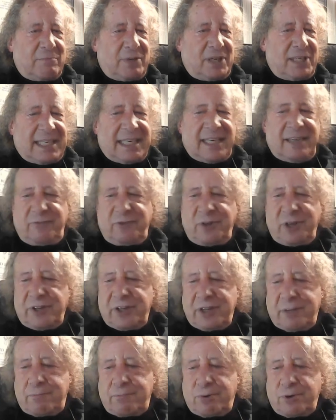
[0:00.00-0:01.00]
But I
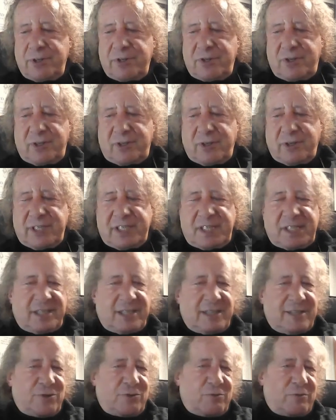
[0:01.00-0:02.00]
feel that Prince lost
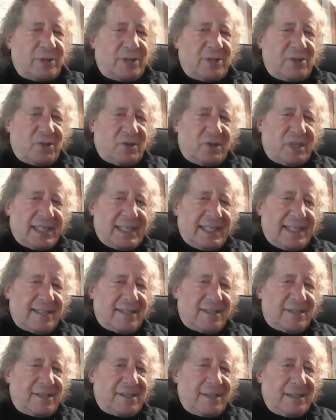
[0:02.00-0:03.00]
touch with his
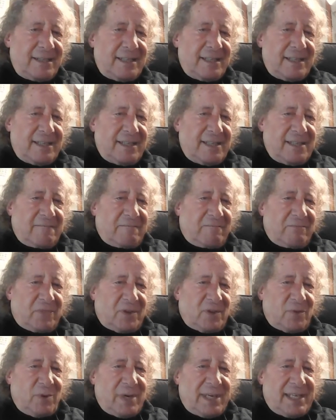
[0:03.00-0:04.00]
audience
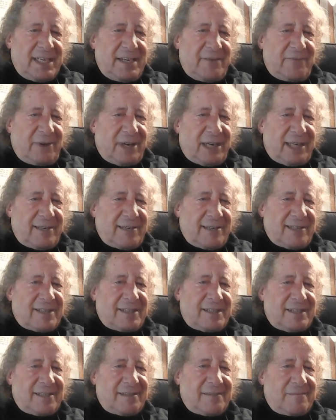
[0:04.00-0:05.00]
when he fired
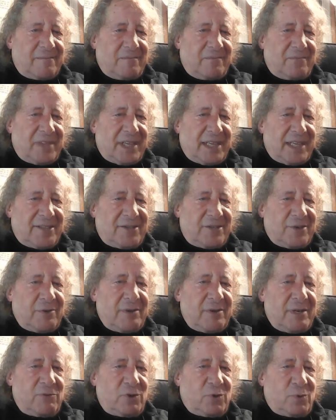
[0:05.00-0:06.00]
us. And so
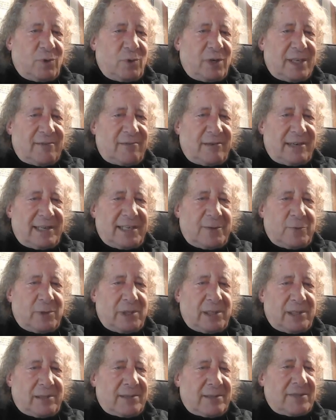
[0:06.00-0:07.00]
he was wandering in the
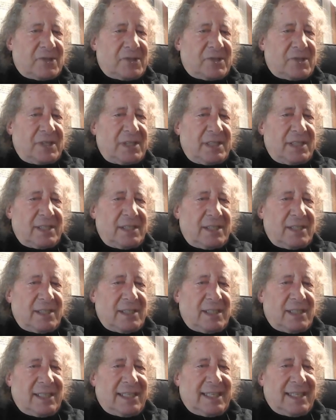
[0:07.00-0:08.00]
wilderness.
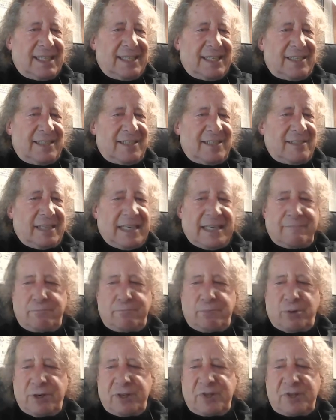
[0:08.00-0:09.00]
And
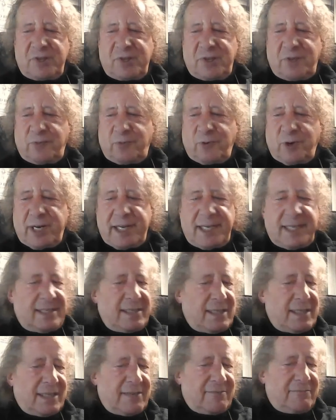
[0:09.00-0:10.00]
Prince is
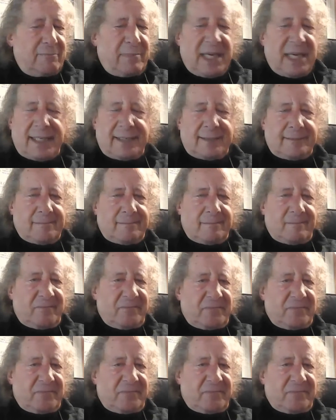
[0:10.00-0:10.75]
afraid of men.